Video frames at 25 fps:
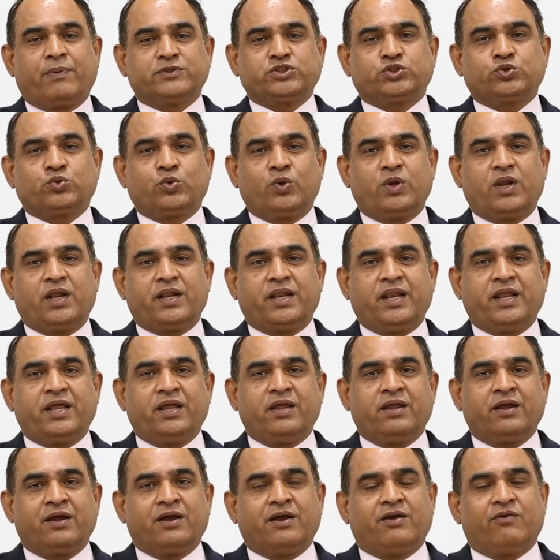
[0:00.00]

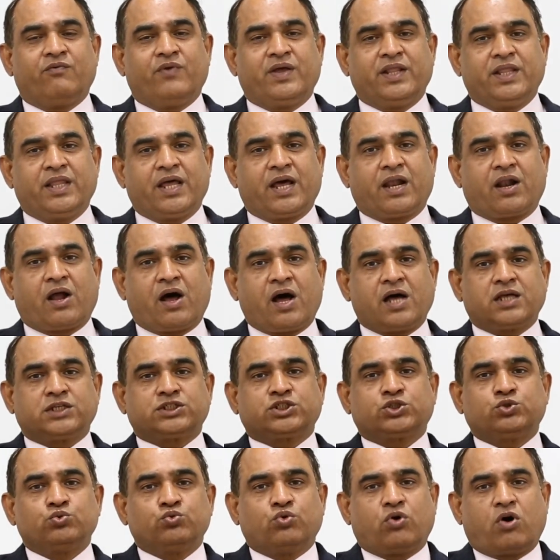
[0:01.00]
particularly when they are
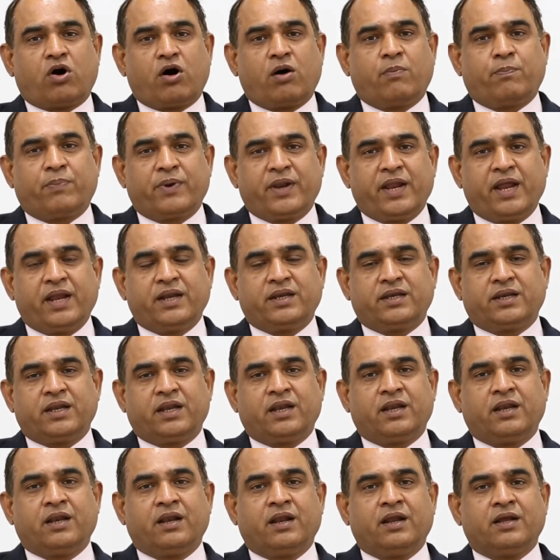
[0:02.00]
asked to operate
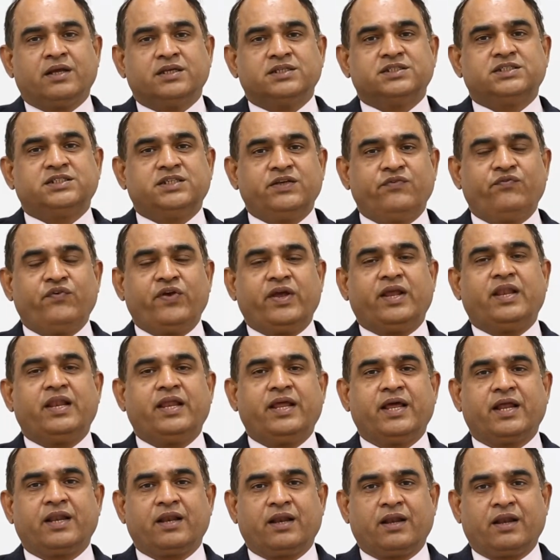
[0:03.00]
in
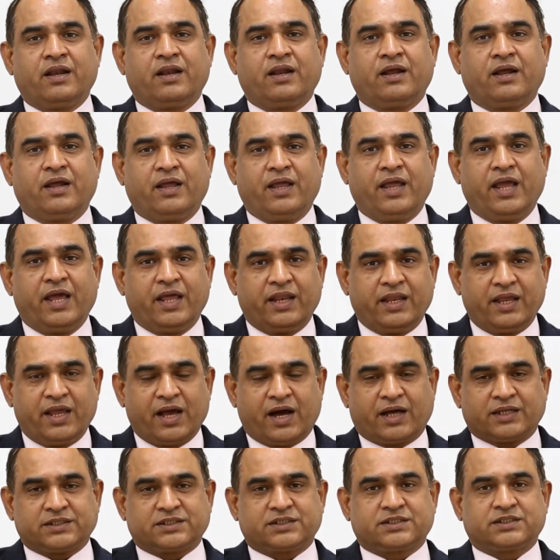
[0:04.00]
civilian
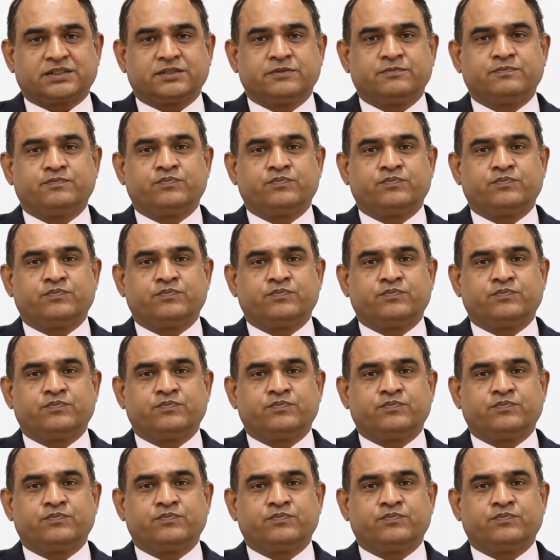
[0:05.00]
areas.